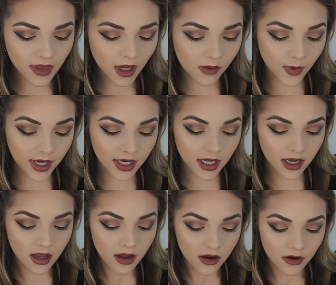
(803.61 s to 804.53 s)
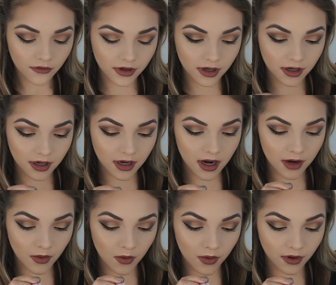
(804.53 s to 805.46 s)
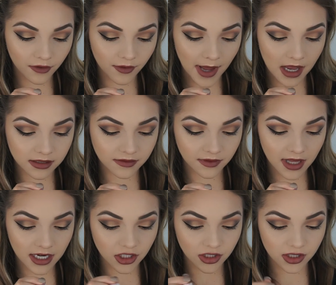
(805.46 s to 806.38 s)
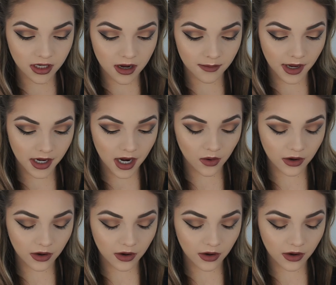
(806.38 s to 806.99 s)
I'm waiting for an order from House of Lashes to come in. I